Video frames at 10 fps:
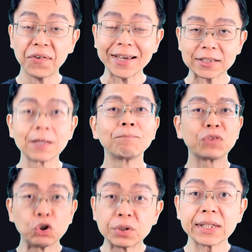effects
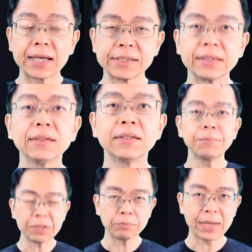utilizing
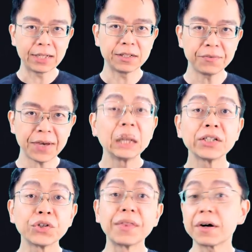the Pygmalion
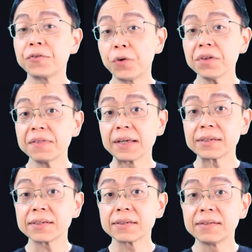effect. So there are four
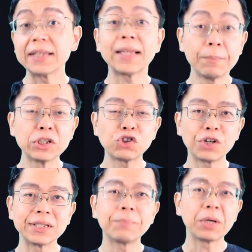things that
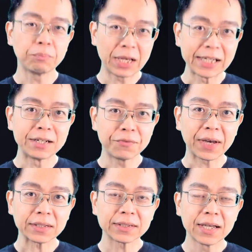demonstrate the Pygmalion
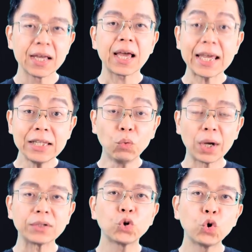effect.
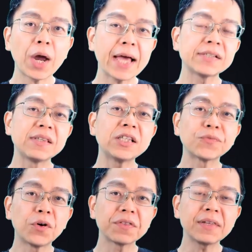Anyone who has
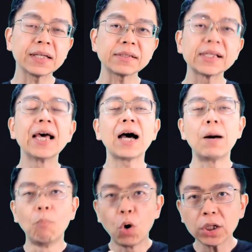these four things
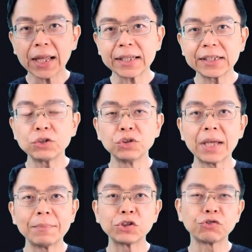are more likely to
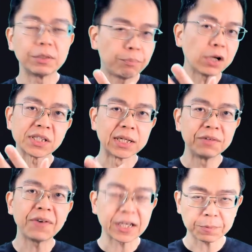demonstrate
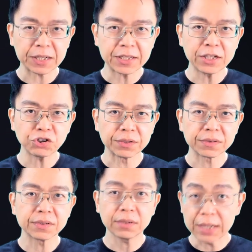positive expectations,